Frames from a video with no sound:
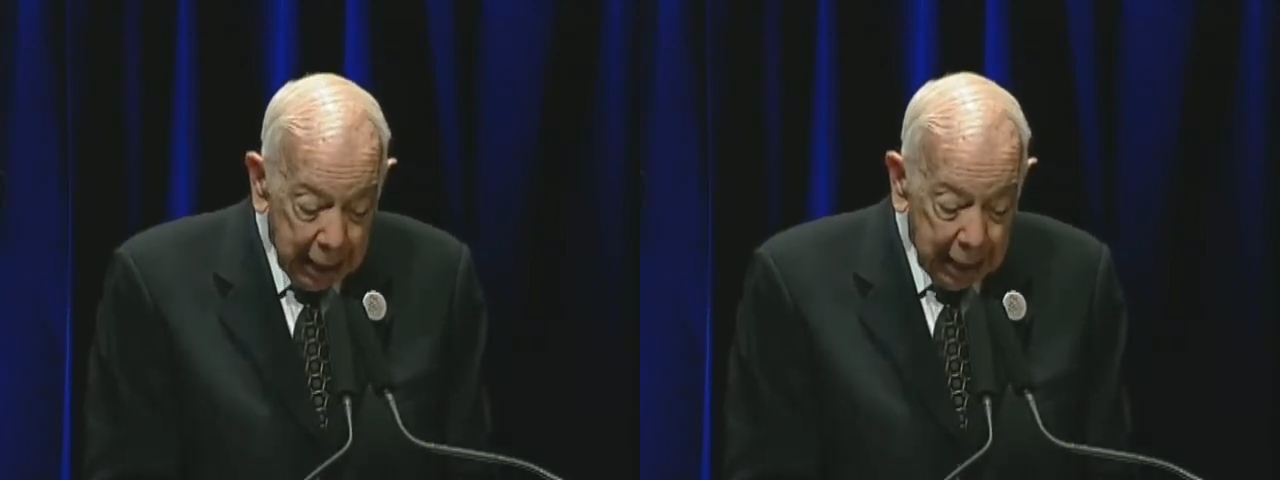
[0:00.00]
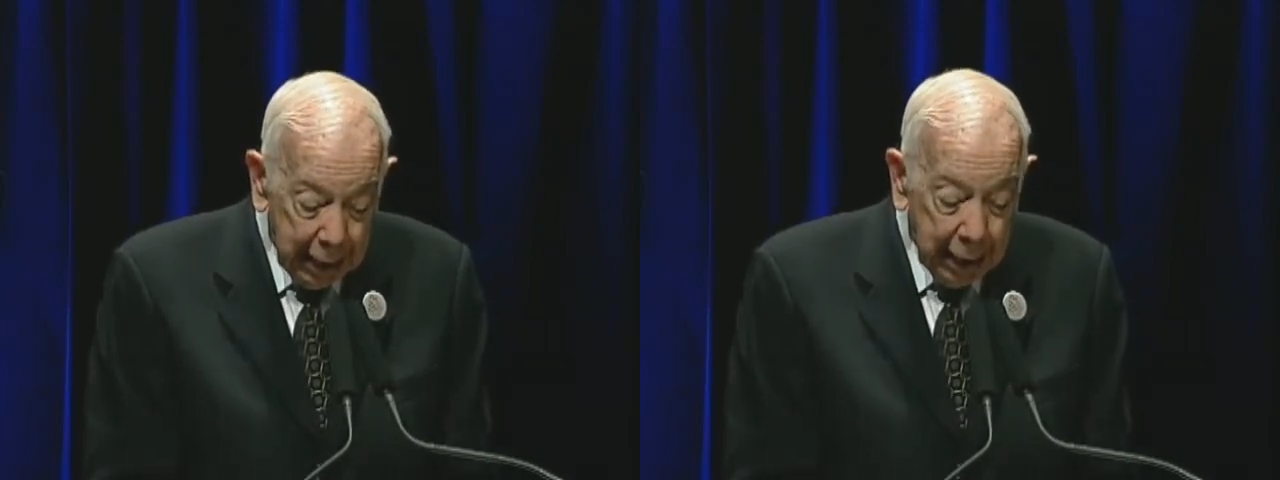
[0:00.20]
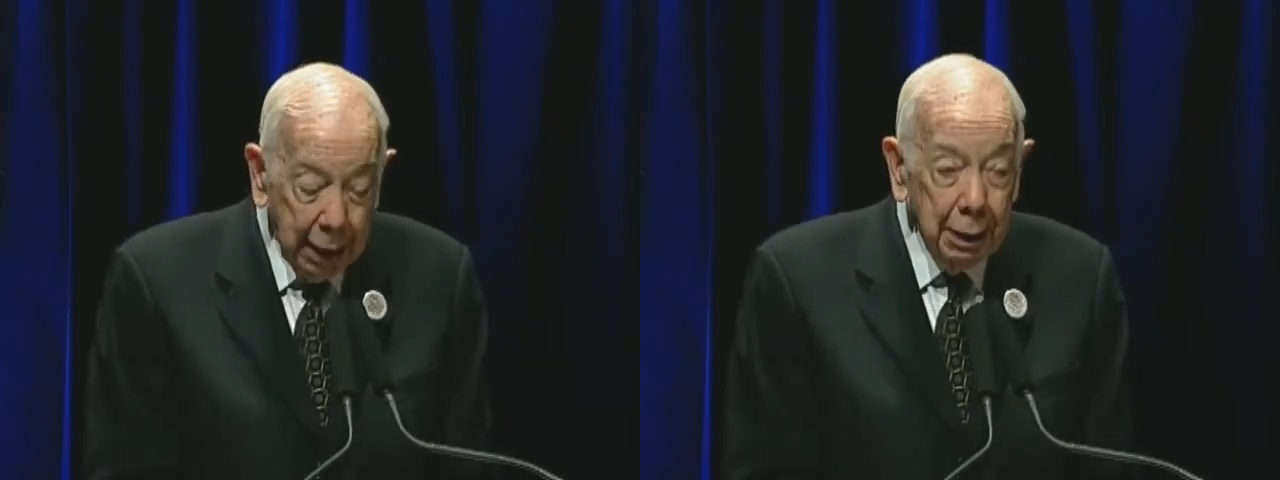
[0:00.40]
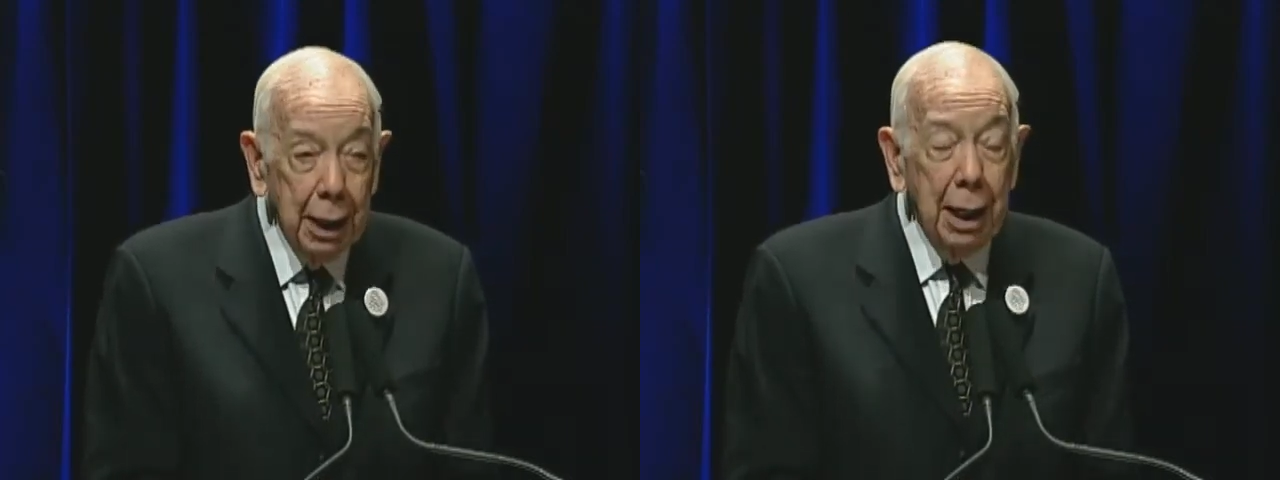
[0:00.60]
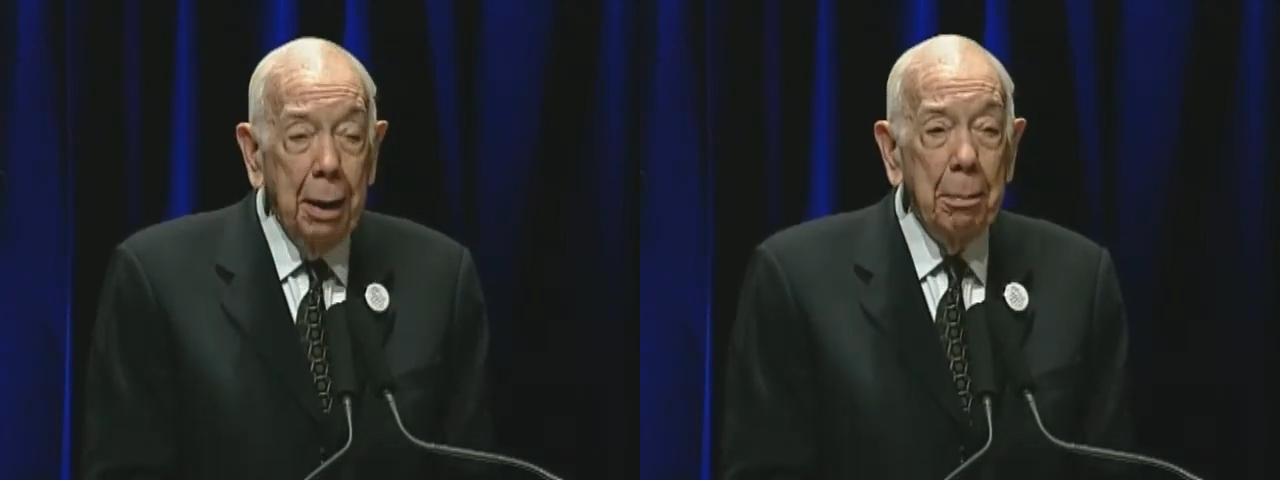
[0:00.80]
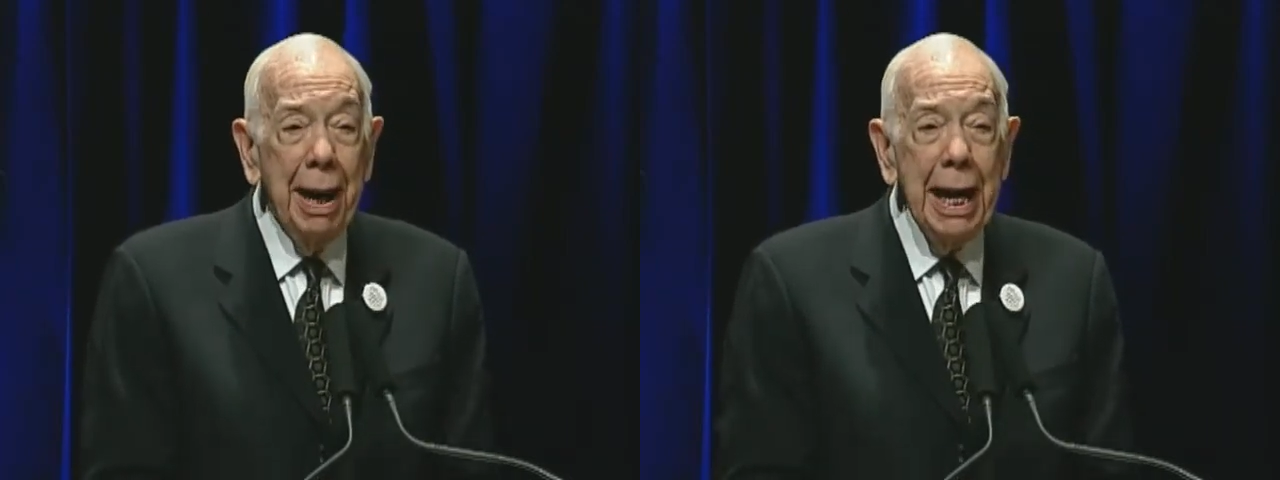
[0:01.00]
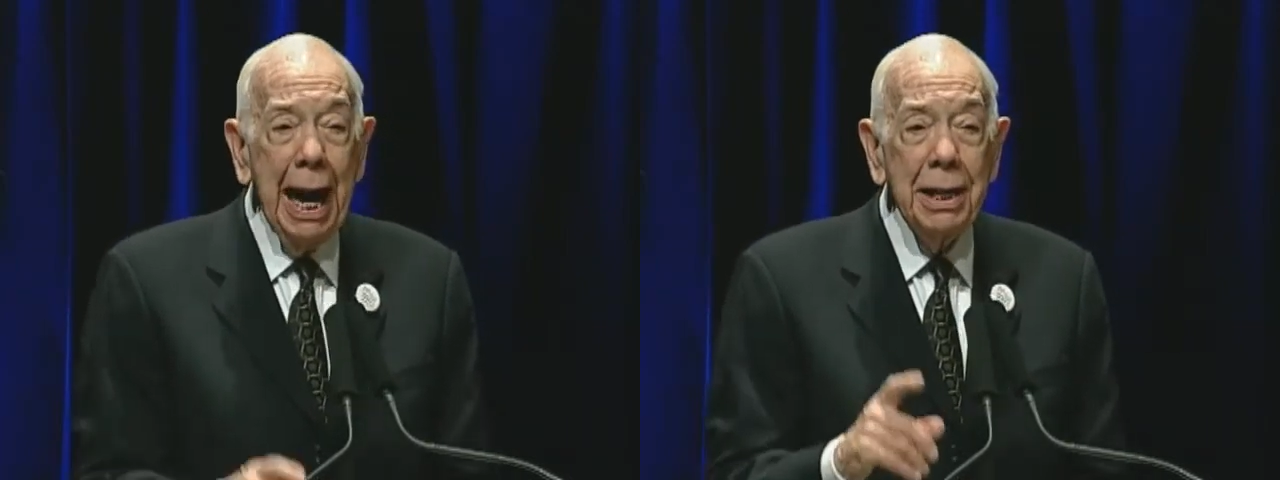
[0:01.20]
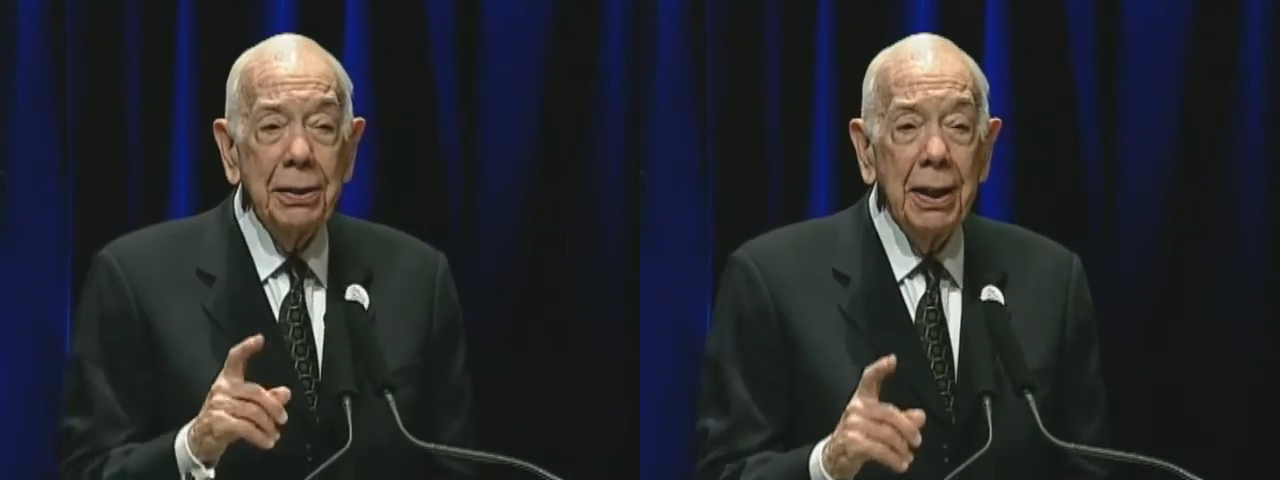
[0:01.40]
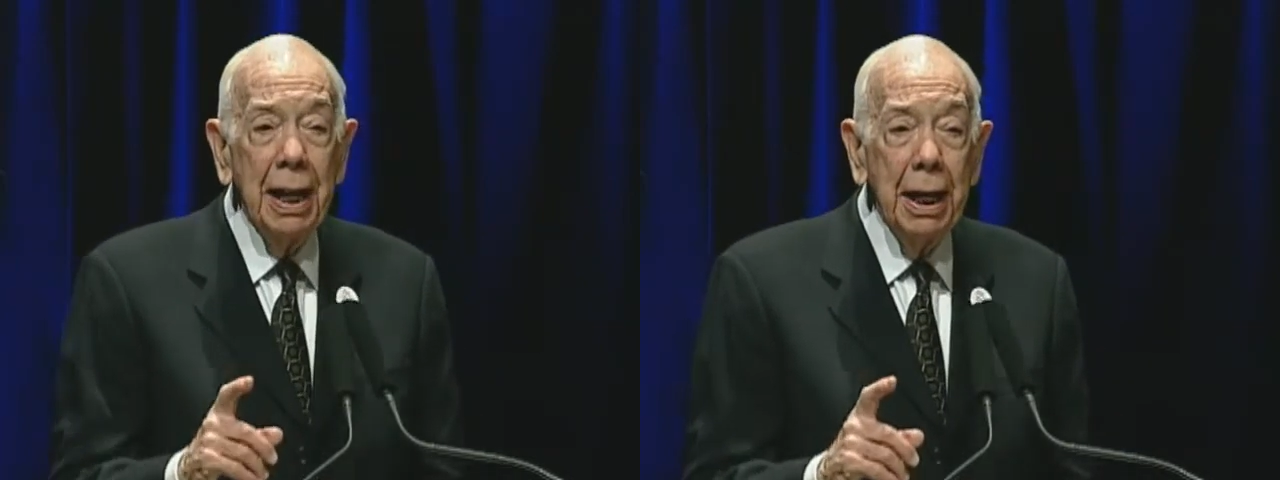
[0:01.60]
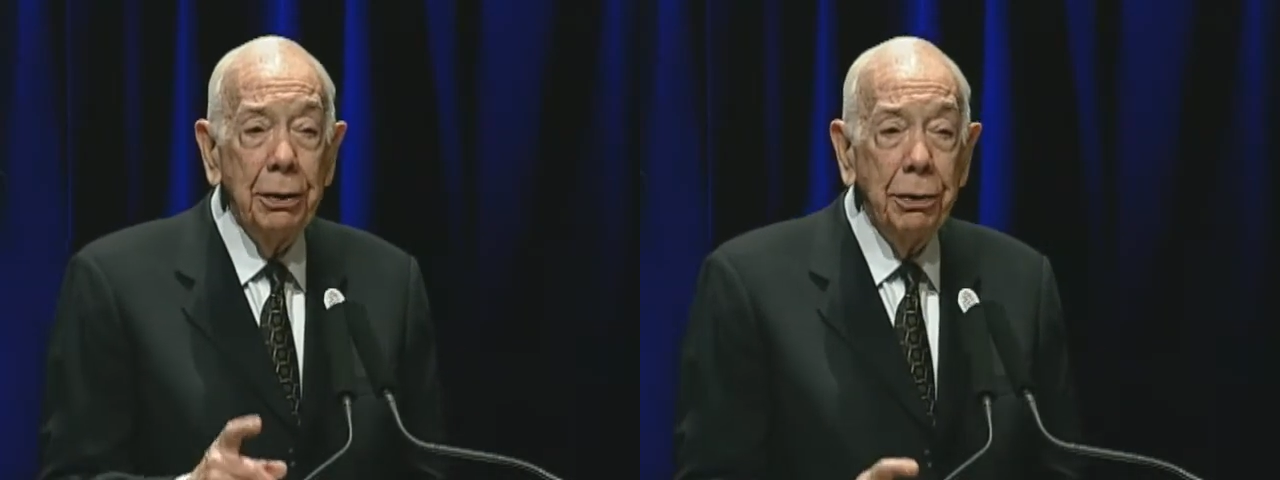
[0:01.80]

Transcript: Uh, may I say,